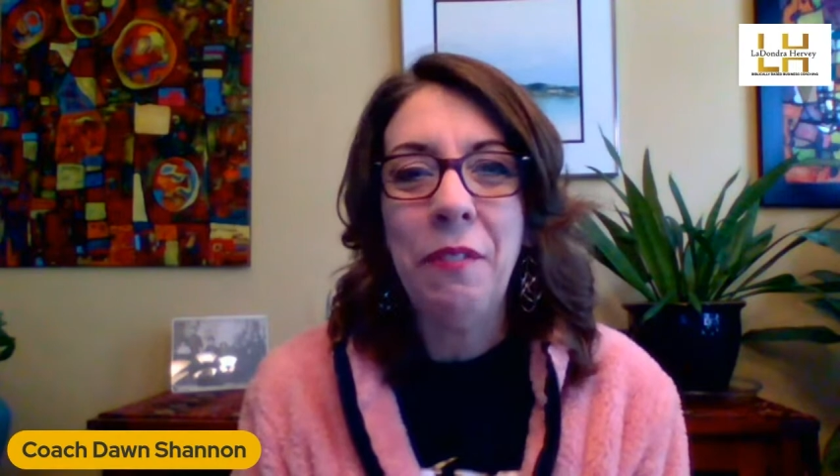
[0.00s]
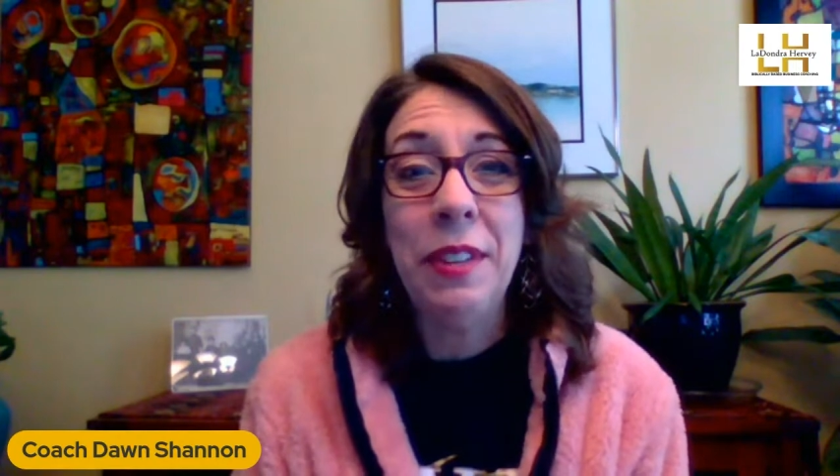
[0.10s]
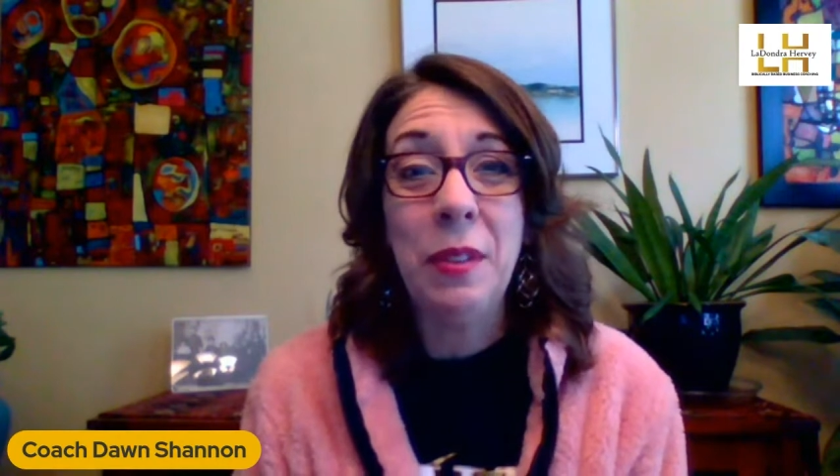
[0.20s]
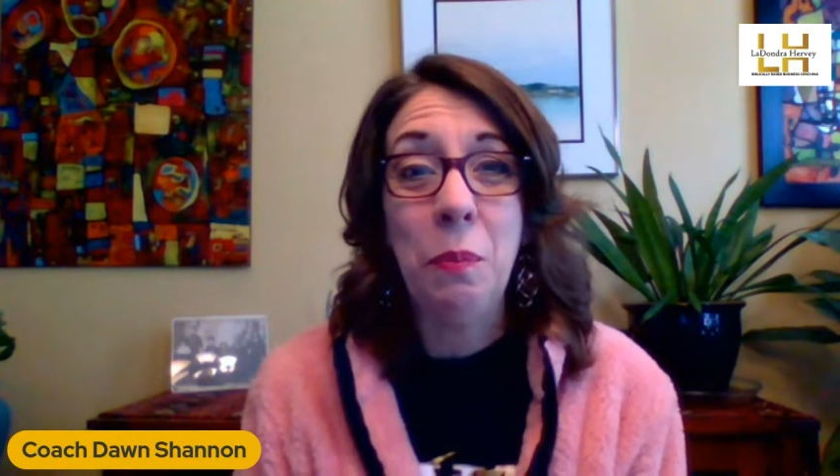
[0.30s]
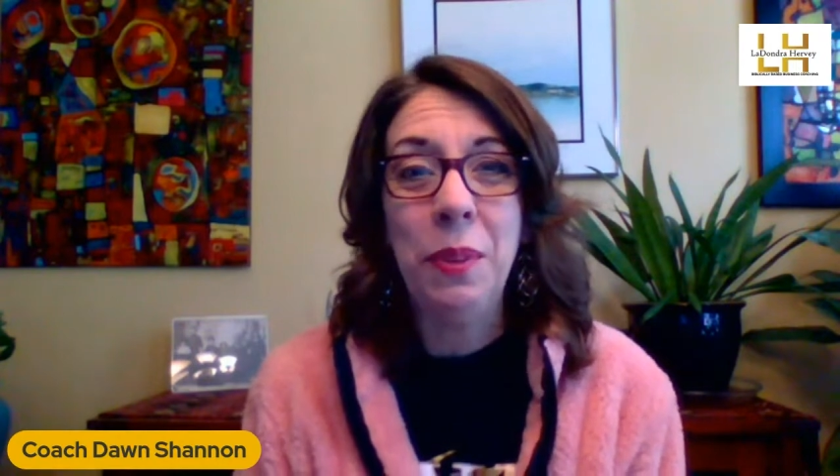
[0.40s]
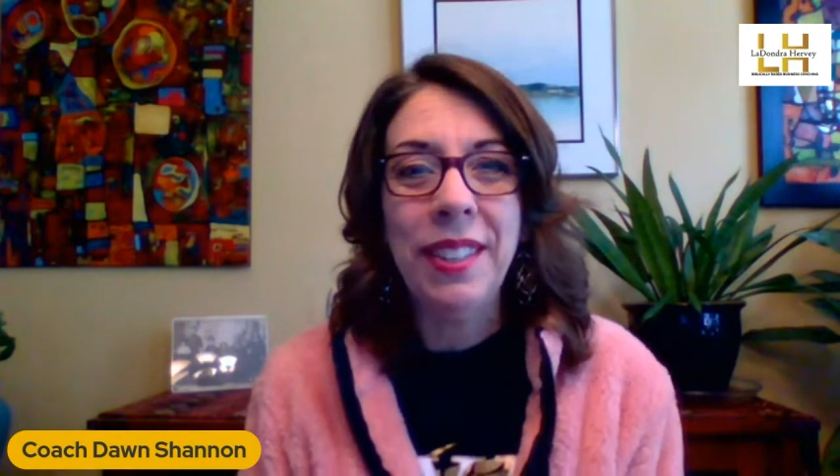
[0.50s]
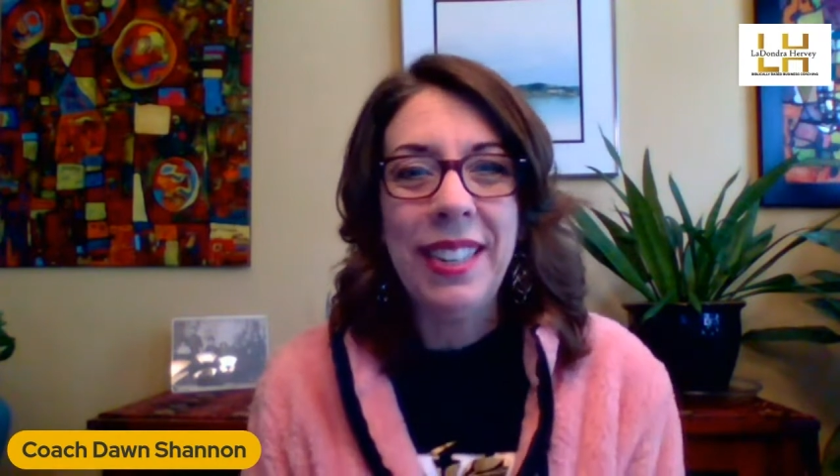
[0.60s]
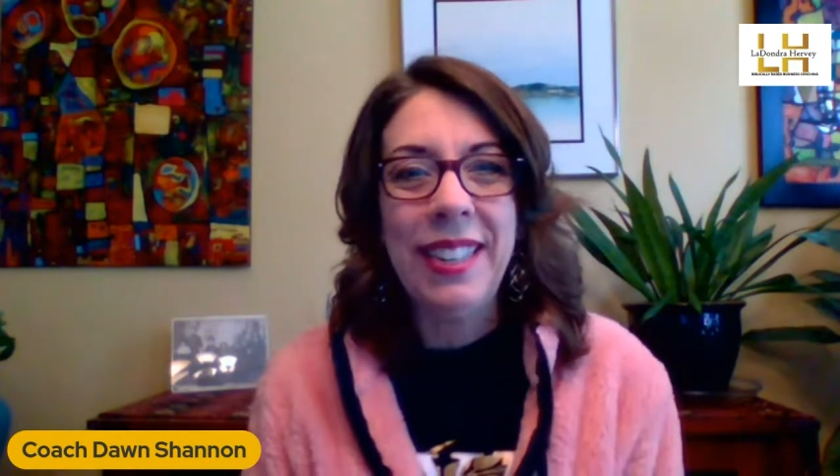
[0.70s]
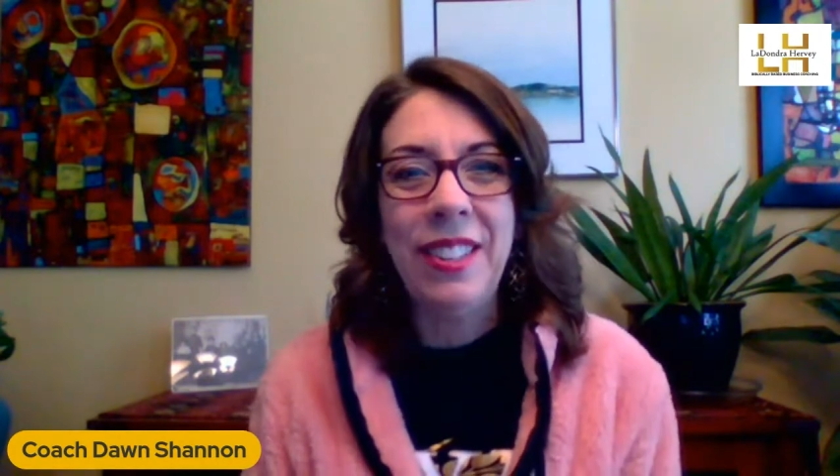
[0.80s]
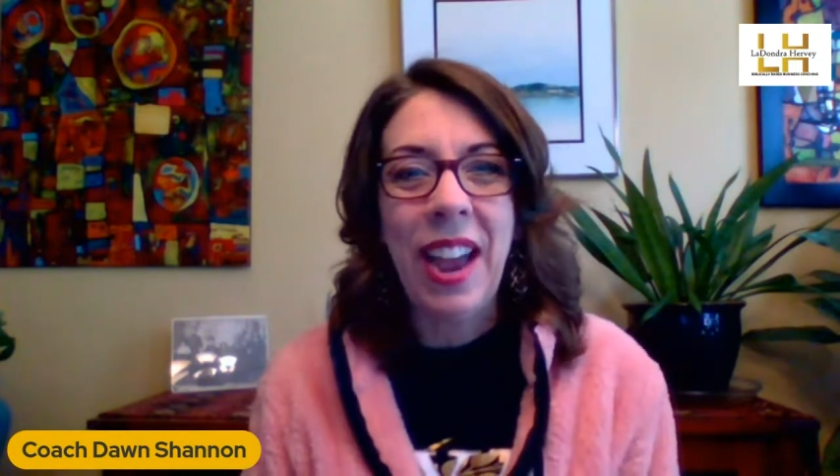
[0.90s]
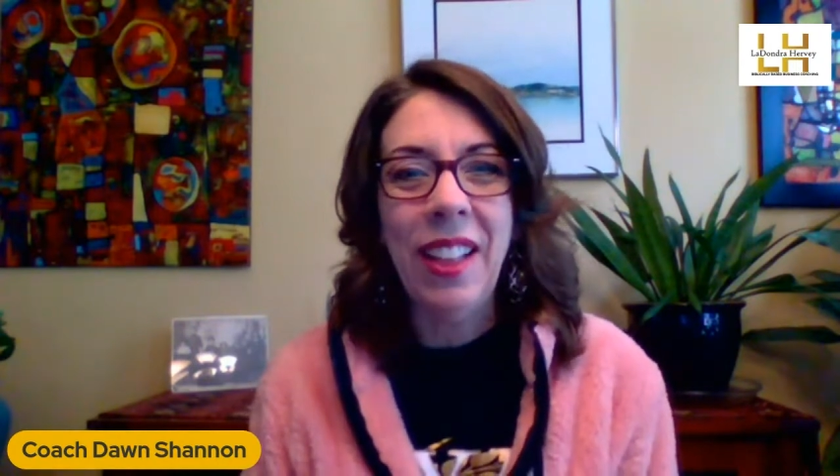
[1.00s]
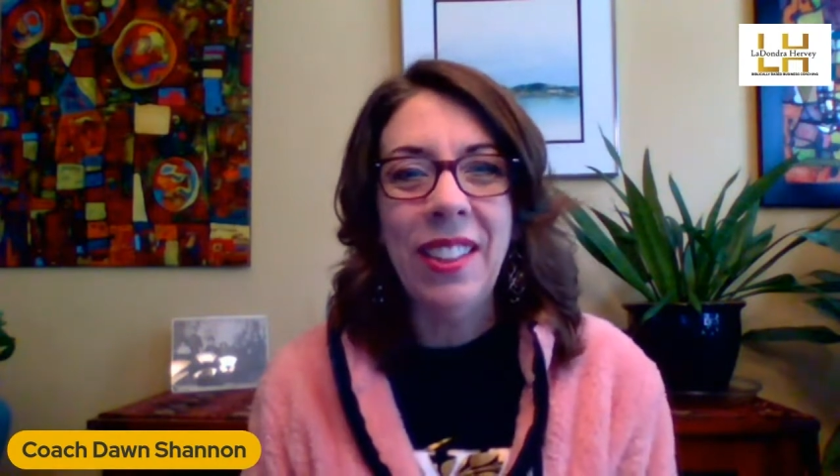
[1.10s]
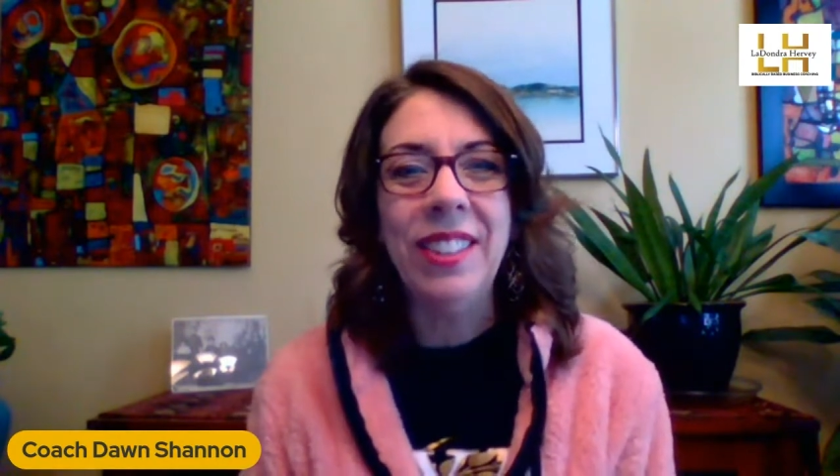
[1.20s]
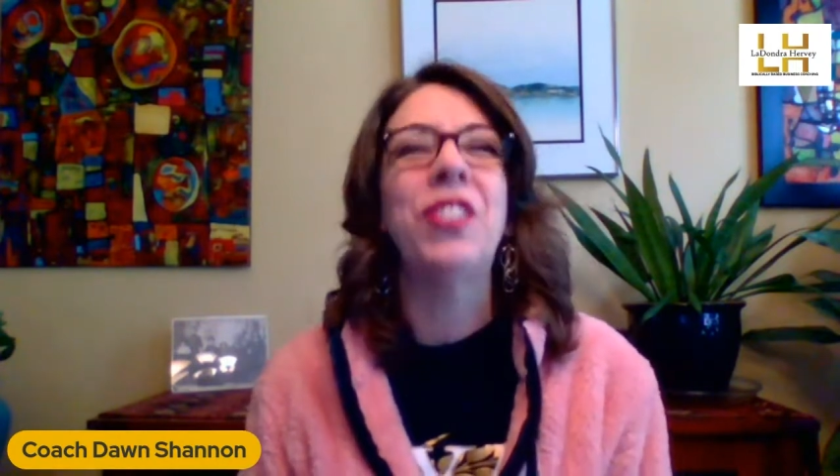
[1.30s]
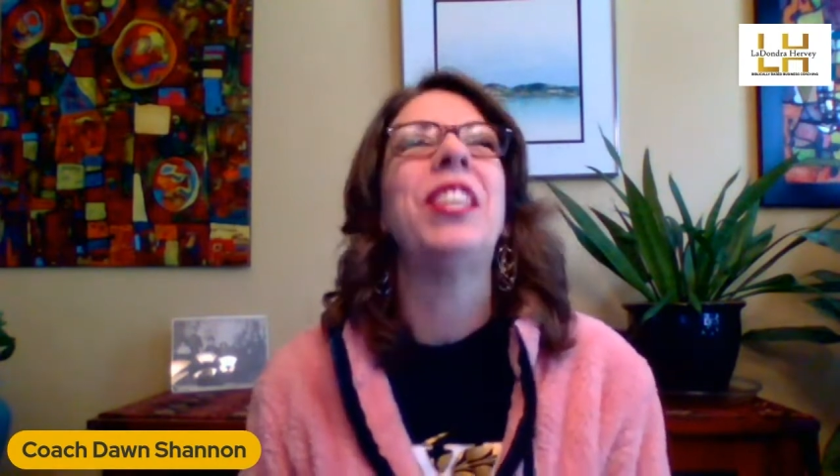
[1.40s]
visibility
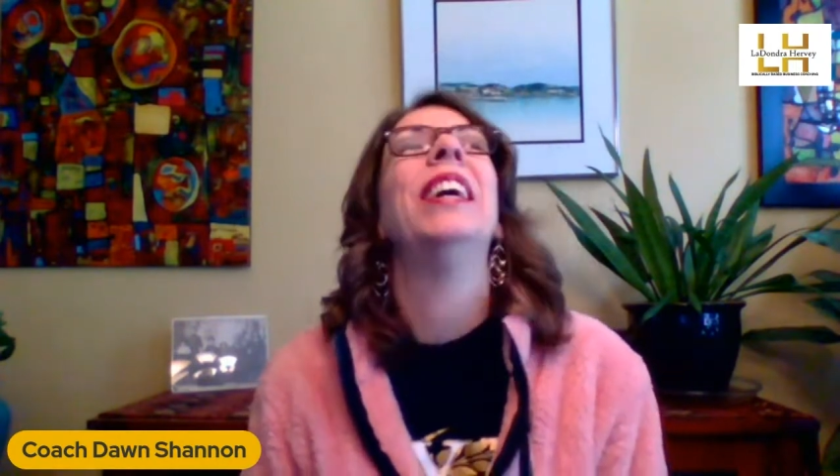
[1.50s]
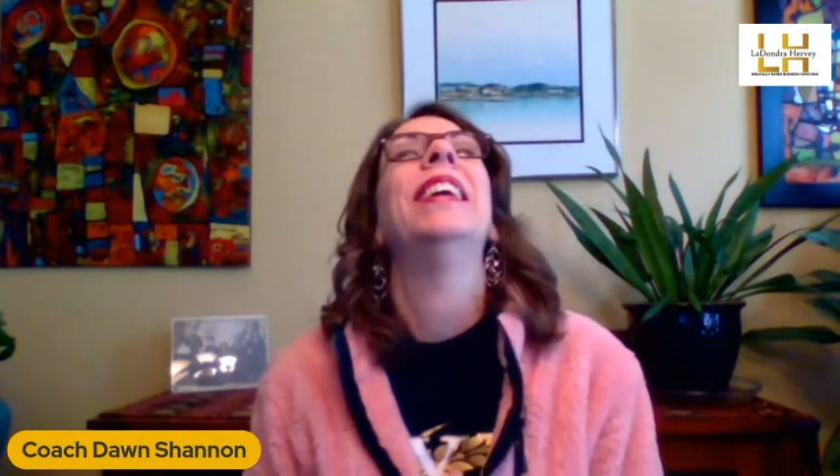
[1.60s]
challenged,